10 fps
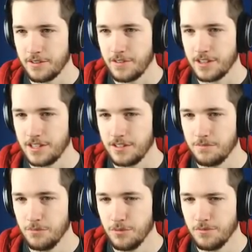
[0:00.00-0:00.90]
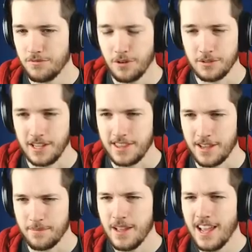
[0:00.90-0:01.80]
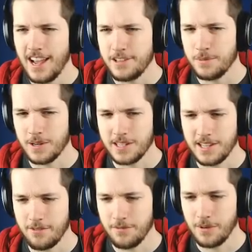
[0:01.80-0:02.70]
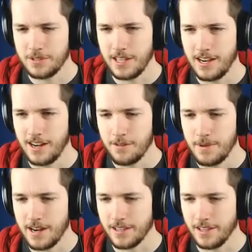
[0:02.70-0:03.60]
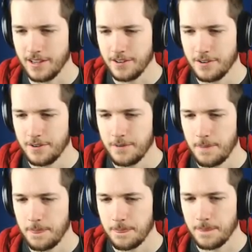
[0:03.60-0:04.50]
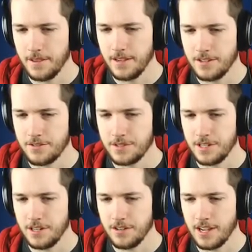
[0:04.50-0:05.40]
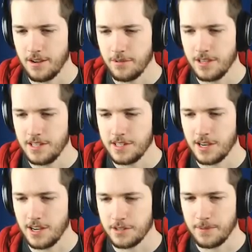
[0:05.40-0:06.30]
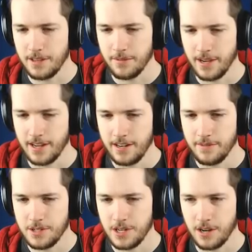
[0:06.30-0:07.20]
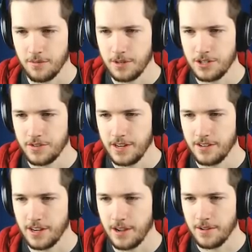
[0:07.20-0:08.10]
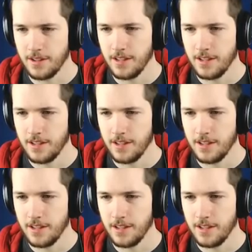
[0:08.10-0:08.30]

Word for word: I forgot to rotate them. That's weird because that one rotated automatically. Interesting. Okay, what did these cost, by the way? I didn't even check. One tree, okay.